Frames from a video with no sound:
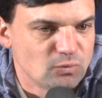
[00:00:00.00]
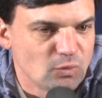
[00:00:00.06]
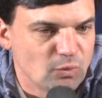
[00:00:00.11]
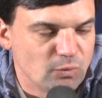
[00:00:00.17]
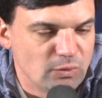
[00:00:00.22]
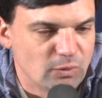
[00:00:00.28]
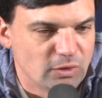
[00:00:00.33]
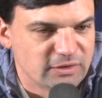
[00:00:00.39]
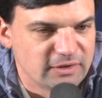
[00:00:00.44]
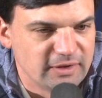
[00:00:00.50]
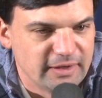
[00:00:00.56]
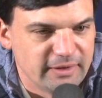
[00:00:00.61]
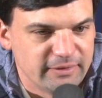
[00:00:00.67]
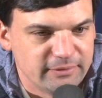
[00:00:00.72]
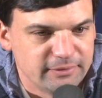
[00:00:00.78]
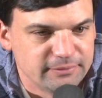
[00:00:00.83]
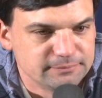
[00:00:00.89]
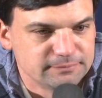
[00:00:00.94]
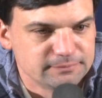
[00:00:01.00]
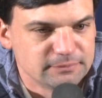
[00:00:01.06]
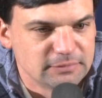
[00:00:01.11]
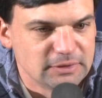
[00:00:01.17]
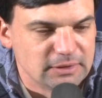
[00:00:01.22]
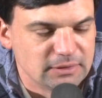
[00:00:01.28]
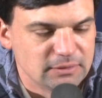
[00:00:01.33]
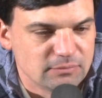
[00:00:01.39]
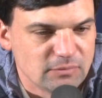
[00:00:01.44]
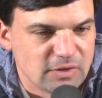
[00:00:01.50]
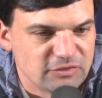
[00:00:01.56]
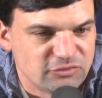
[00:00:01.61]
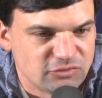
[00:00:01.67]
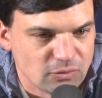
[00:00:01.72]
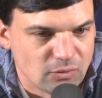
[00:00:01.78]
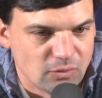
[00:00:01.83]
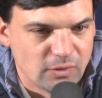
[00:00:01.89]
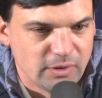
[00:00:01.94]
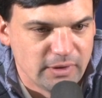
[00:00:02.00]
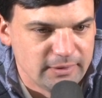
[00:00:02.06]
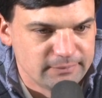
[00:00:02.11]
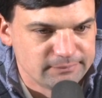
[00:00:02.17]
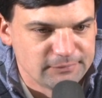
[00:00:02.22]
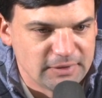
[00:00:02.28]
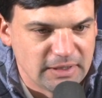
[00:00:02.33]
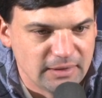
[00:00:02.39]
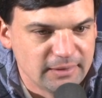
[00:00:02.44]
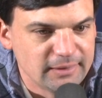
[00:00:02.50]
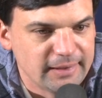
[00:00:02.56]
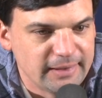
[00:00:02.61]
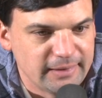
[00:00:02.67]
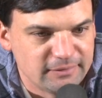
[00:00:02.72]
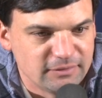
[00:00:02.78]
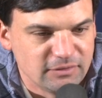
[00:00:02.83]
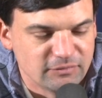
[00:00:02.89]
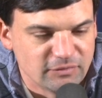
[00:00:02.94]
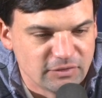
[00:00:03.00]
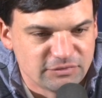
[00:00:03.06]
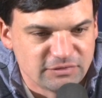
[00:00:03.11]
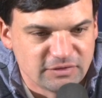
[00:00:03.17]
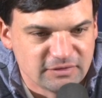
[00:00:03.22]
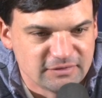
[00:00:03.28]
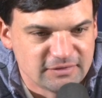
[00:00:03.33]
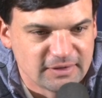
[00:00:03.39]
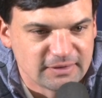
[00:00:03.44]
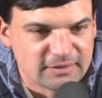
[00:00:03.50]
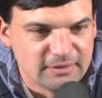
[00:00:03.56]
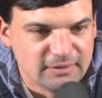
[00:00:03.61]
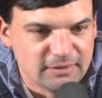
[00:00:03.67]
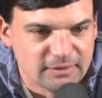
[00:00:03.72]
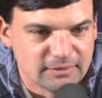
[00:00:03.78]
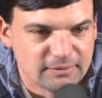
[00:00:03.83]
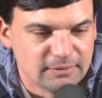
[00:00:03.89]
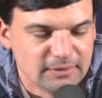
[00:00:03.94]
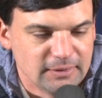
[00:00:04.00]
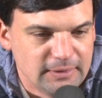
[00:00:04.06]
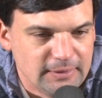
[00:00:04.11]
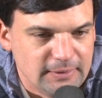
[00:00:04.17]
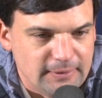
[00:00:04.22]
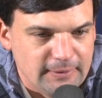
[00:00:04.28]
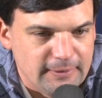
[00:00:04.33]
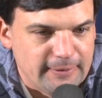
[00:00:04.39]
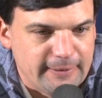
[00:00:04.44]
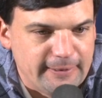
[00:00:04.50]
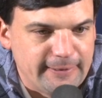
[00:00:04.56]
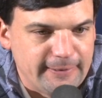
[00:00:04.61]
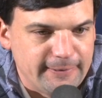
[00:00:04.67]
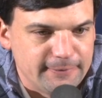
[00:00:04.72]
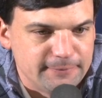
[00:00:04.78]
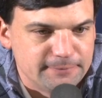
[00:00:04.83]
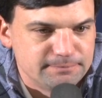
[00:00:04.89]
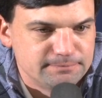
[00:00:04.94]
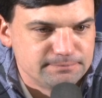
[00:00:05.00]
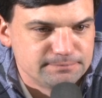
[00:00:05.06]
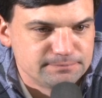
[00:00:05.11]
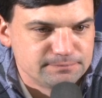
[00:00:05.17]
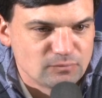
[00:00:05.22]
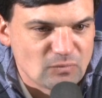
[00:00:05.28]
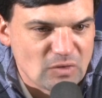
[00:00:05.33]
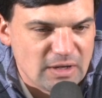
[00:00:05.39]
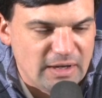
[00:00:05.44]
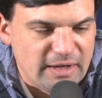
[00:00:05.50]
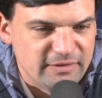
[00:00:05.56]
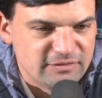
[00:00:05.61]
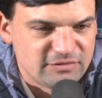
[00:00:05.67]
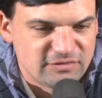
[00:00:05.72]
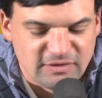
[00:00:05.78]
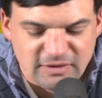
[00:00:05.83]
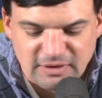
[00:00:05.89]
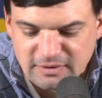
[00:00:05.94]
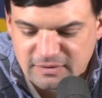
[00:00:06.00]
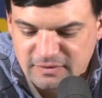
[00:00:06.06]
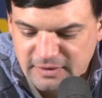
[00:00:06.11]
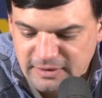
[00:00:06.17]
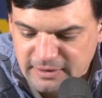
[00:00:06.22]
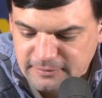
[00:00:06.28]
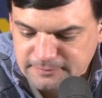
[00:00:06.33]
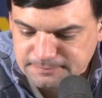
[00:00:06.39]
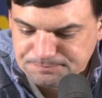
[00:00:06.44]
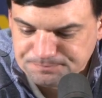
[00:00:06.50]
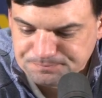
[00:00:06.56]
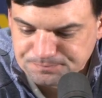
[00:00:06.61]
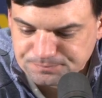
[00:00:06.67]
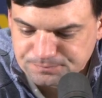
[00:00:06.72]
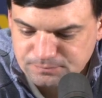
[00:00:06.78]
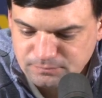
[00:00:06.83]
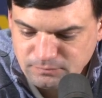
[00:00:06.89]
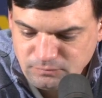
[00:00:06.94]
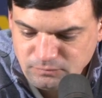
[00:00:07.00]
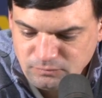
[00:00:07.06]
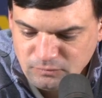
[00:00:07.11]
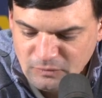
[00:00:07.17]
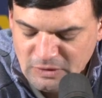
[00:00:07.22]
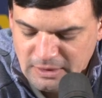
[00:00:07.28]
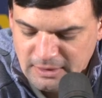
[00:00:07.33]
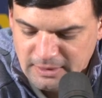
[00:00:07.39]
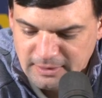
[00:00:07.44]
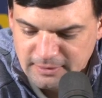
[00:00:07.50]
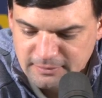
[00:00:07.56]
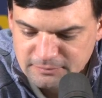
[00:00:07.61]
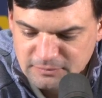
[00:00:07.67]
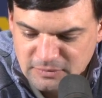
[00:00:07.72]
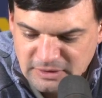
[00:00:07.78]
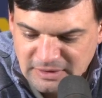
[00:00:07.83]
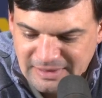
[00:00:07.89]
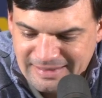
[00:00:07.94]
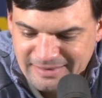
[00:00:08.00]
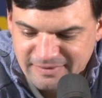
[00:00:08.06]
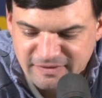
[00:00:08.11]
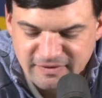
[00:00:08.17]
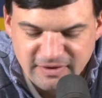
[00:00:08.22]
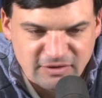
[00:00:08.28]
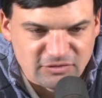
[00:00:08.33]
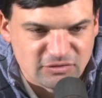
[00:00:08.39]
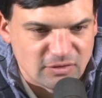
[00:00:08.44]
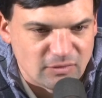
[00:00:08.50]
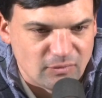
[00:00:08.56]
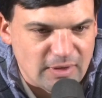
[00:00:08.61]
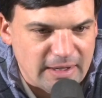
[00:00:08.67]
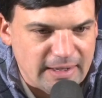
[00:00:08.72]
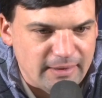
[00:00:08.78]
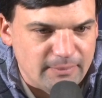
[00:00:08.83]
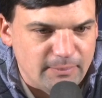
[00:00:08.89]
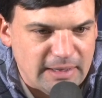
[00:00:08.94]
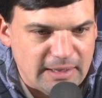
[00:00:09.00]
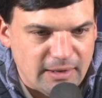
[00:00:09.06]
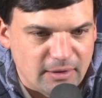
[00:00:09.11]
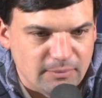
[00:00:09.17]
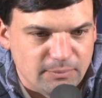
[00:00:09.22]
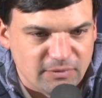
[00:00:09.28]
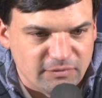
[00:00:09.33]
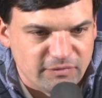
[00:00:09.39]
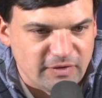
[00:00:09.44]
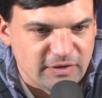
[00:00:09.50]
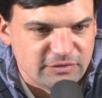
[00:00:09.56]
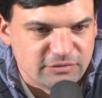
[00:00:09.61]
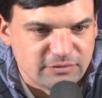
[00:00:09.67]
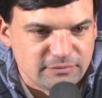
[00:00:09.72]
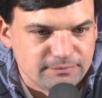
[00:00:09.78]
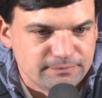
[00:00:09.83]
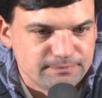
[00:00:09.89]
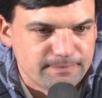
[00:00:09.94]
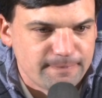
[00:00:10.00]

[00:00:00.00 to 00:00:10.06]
we worked together at Troy and at the University of Kentucky. And I just think that a lot of things that are right about our profession.